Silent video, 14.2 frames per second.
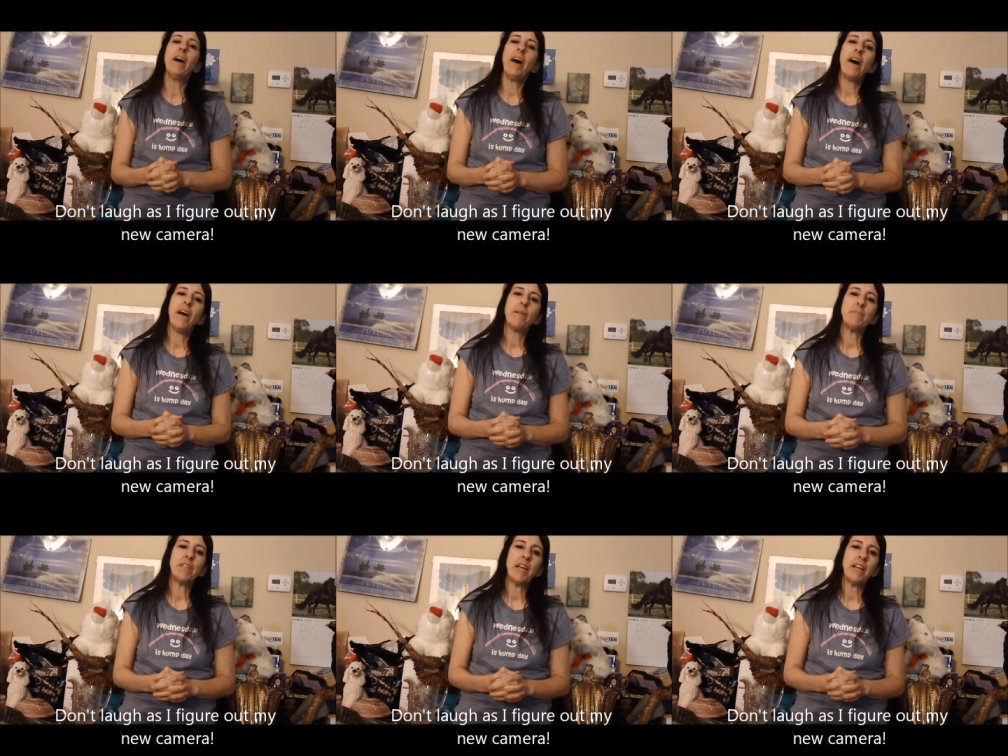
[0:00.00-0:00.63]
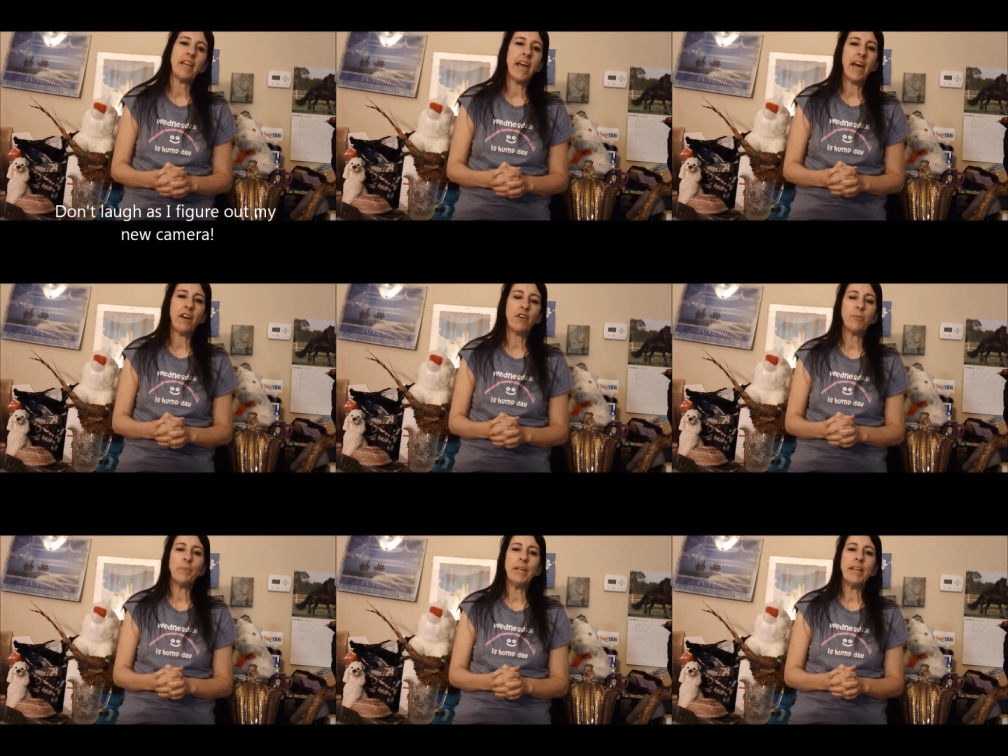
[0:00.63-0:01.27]
I'm Danni
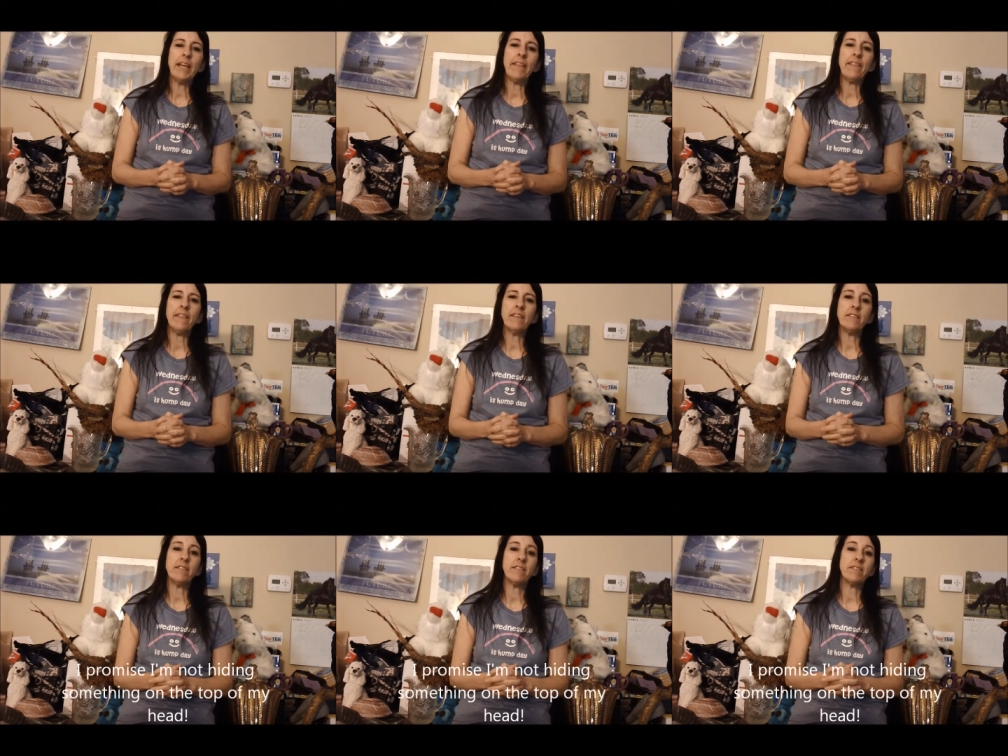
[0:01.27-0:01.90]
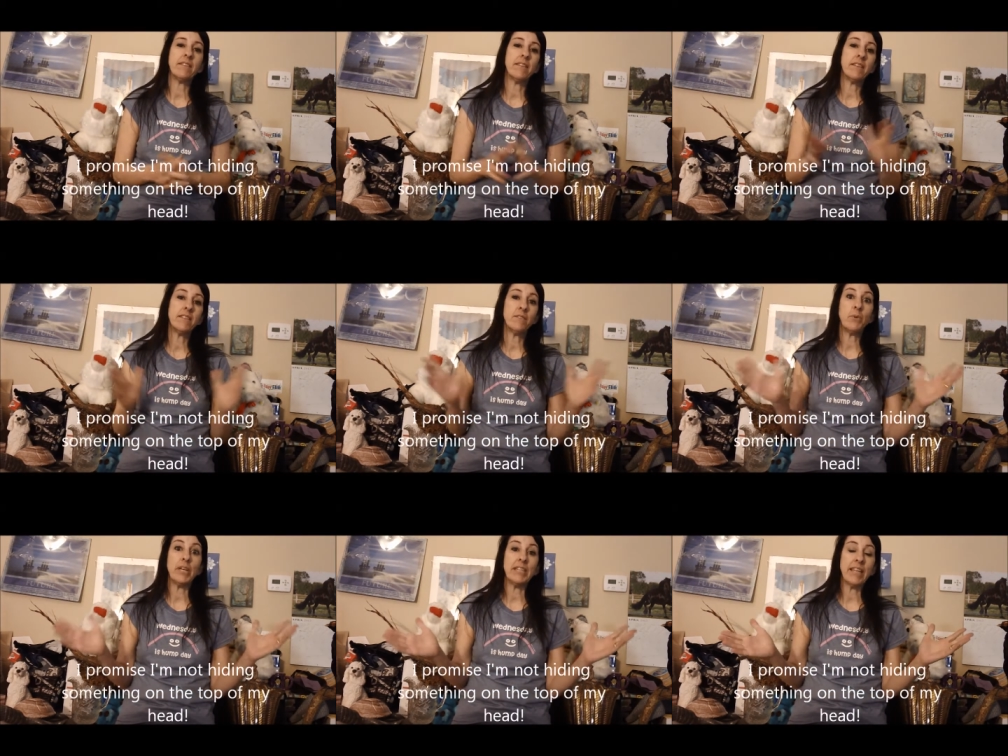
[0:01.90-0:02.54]
Ackerman and this is
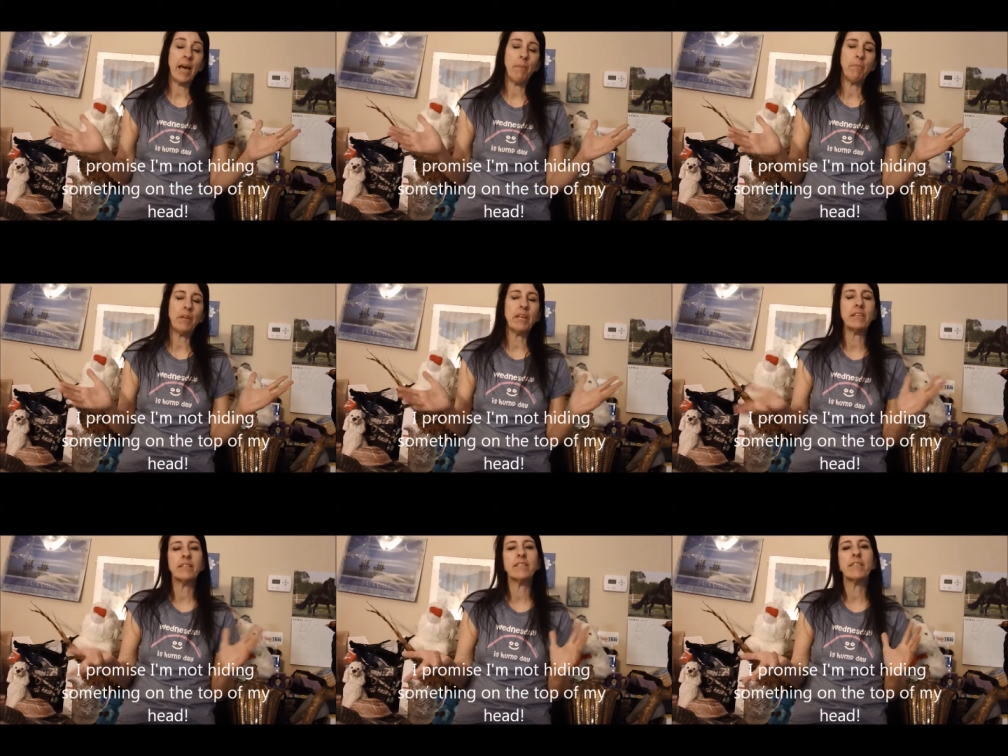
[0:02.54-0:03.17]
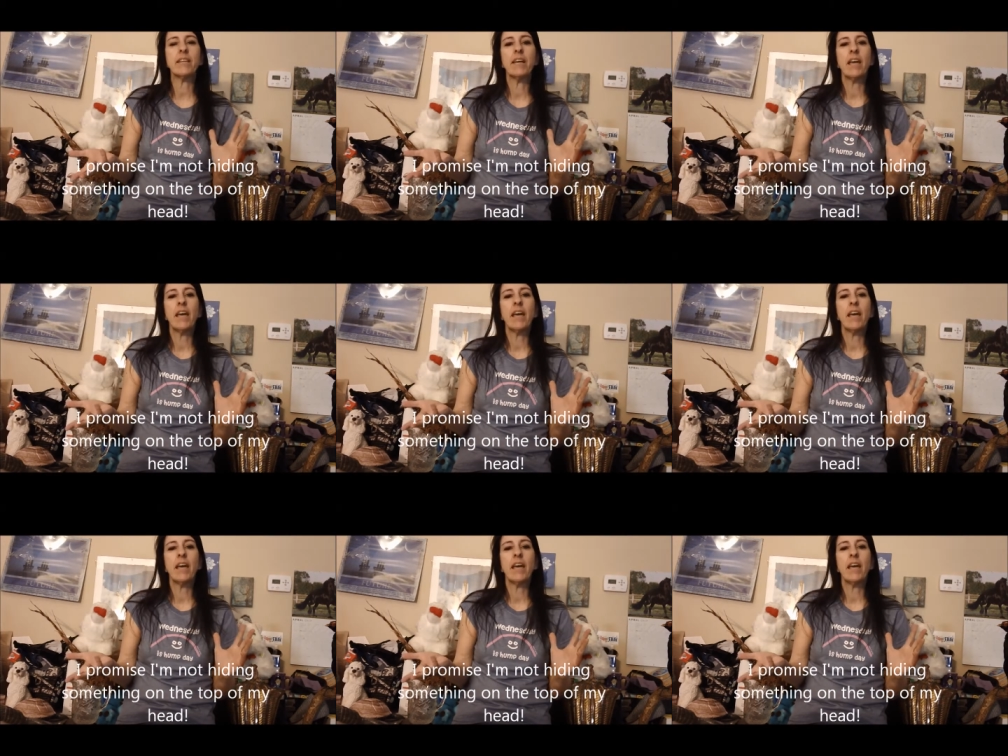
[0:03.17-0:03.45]
this week's happenings.